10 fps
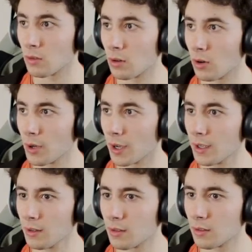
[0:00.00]
Okay.
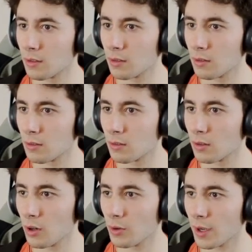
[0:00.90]

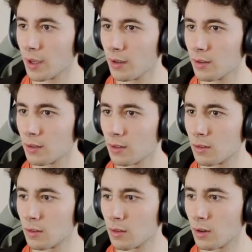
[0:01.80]
Okay.
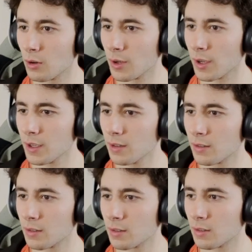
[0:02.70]
Okay.
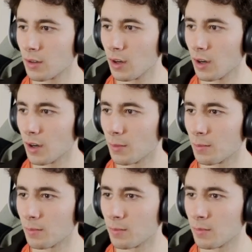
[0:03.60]
Um...
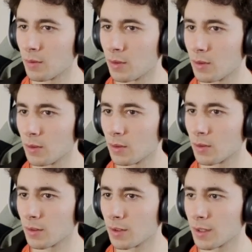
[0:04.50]

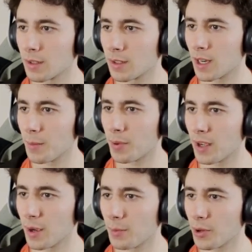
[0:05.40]
Can I
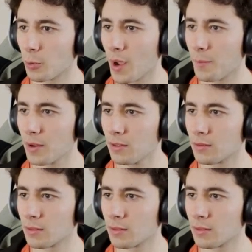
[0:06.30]
pick up their weapon?